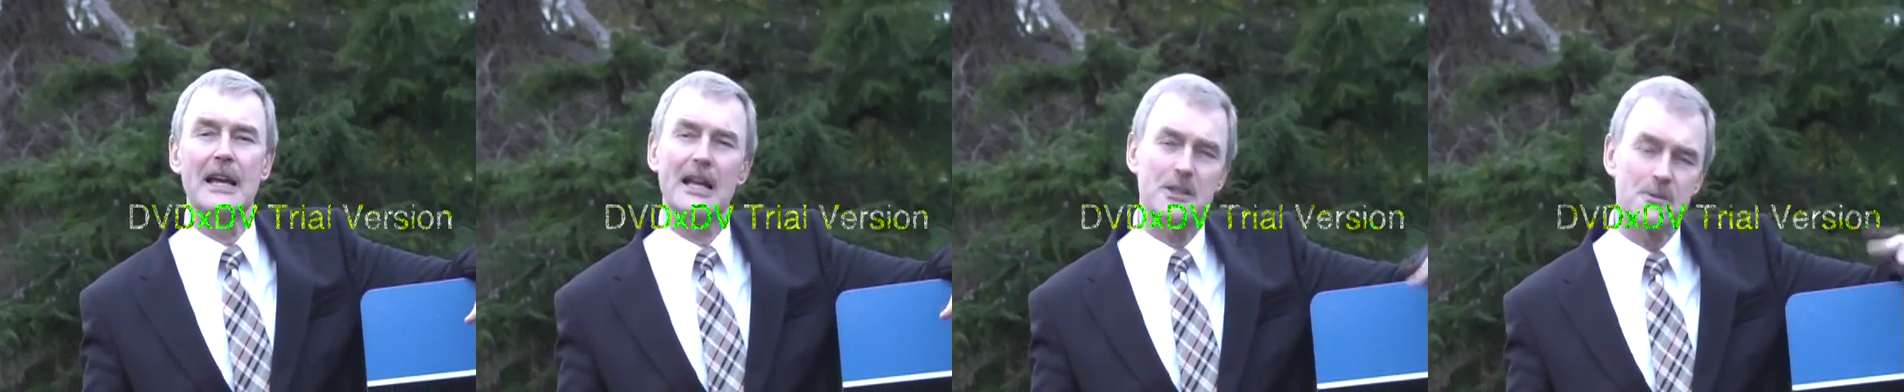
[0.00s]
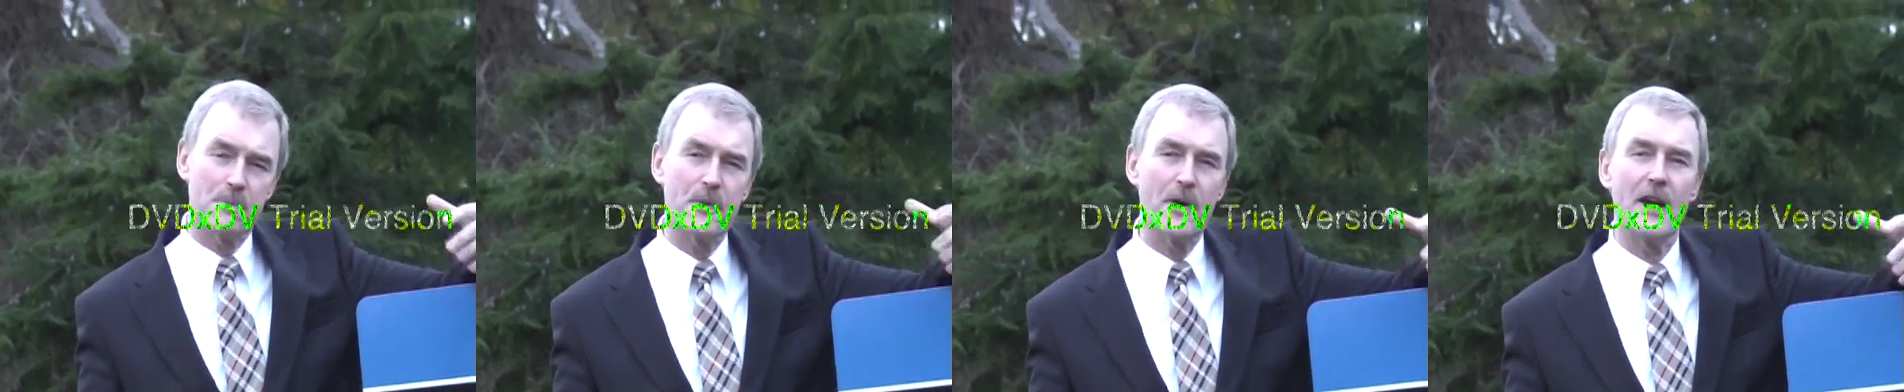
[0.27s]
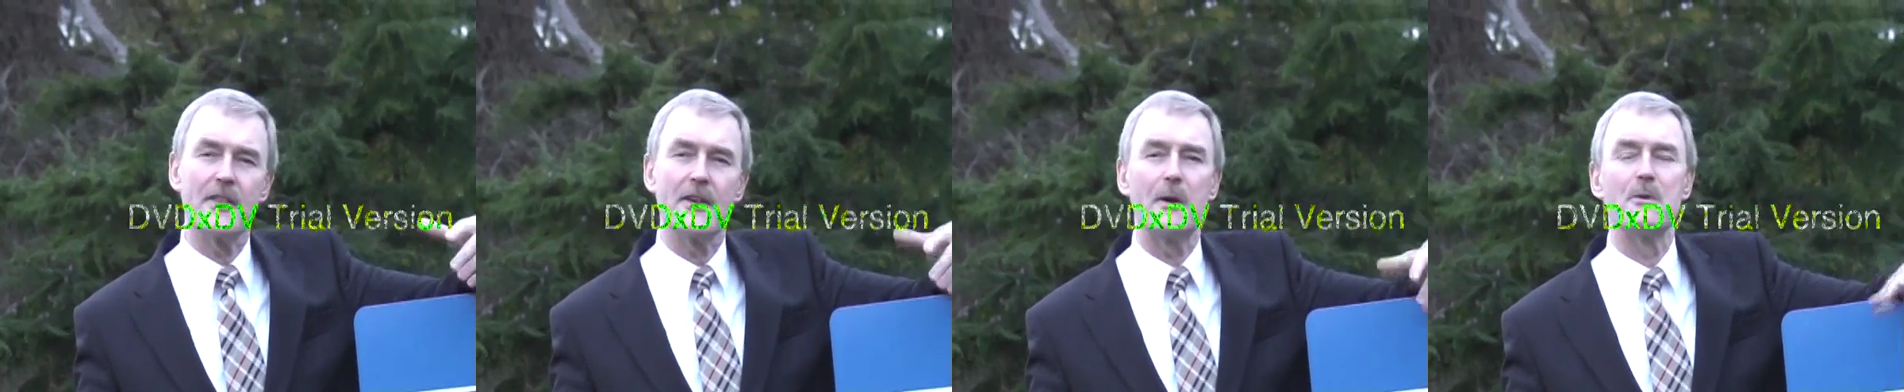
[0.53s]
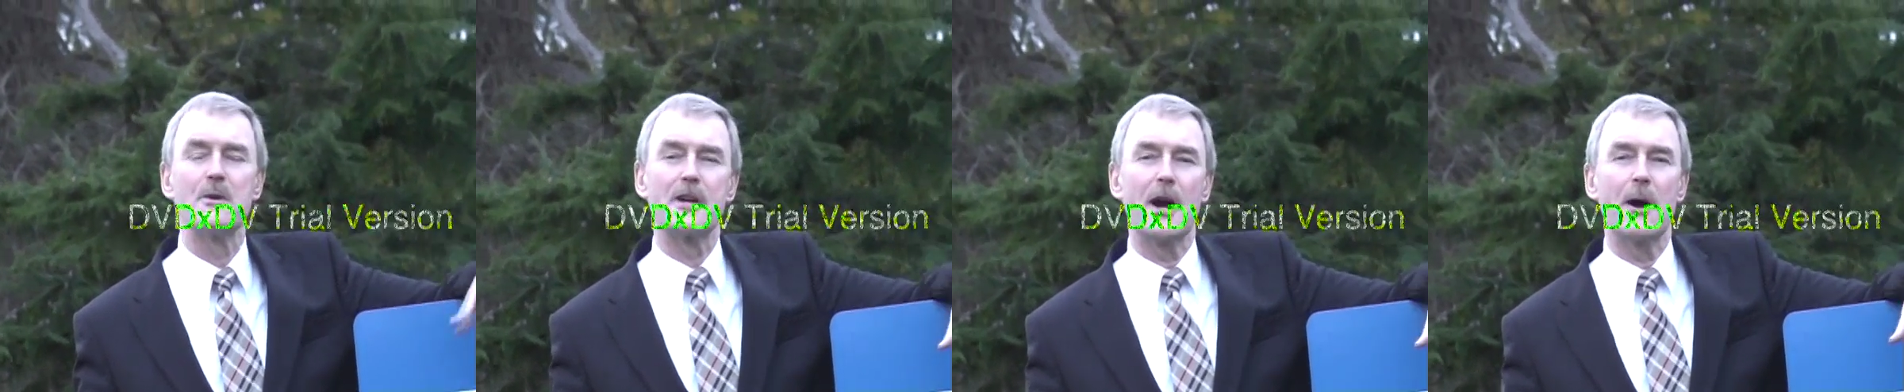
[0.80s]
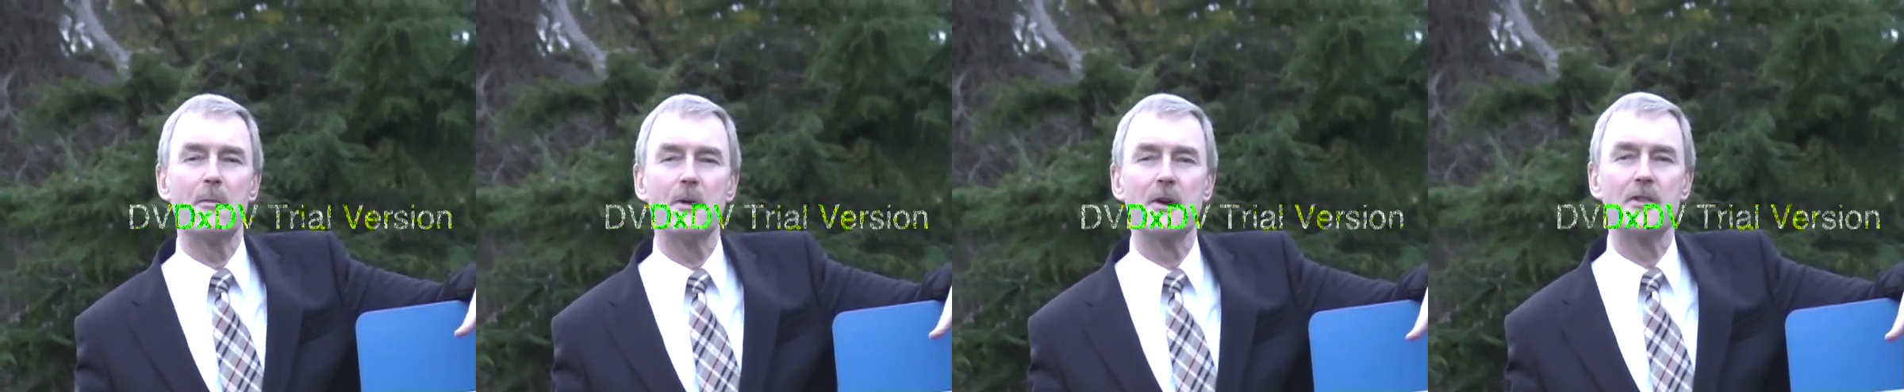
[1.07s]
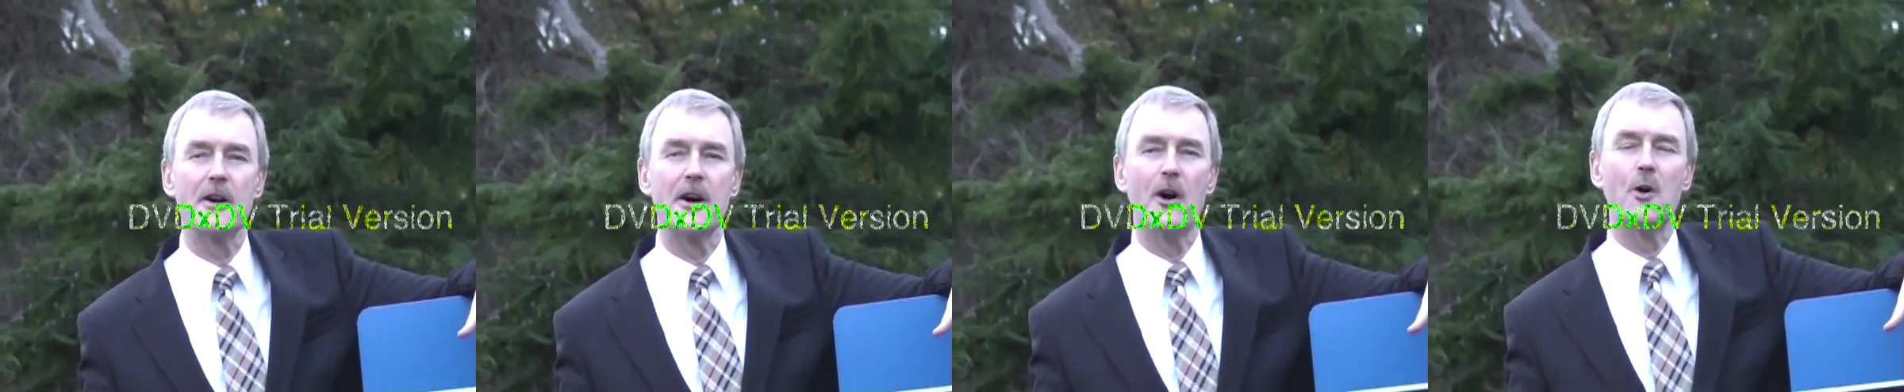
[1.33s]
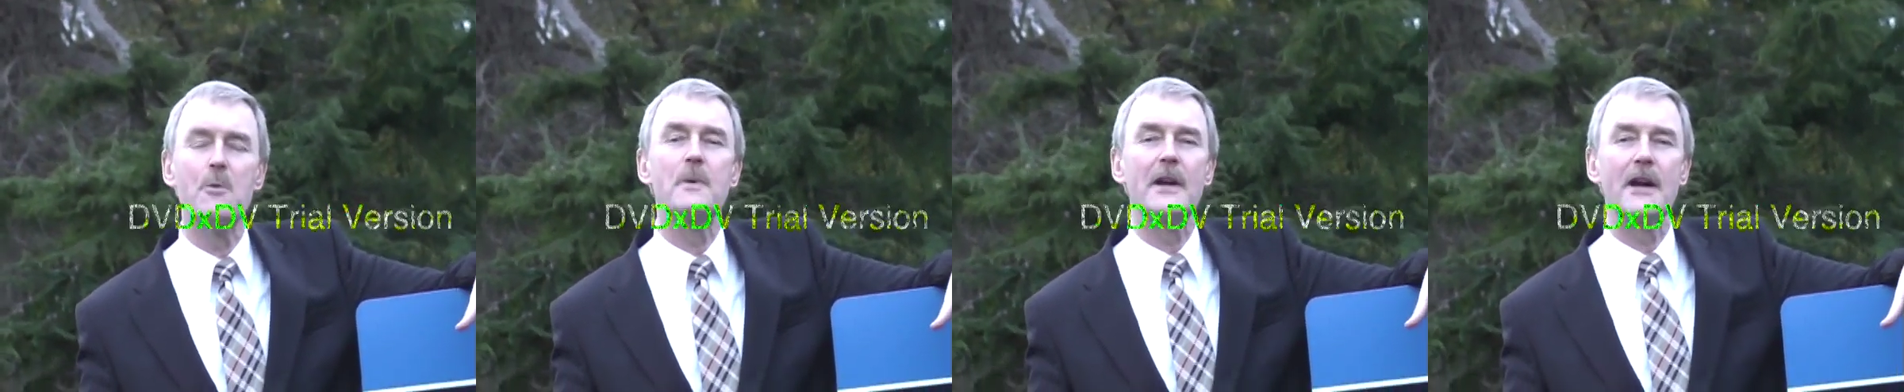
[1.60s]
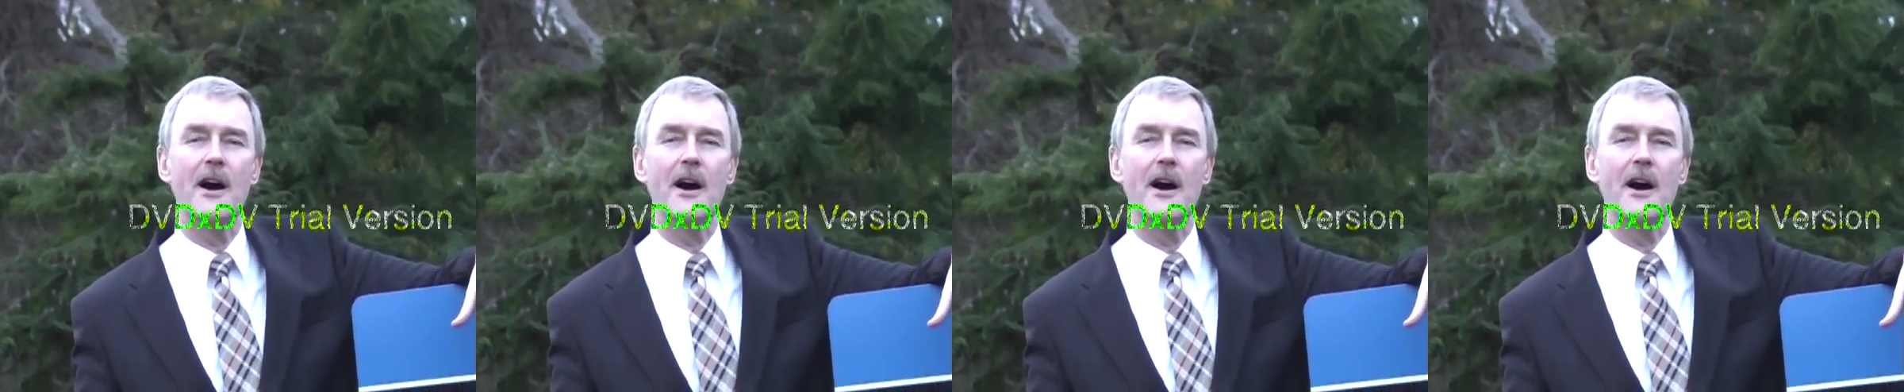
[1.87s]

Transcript: Let's pray that we'll come with open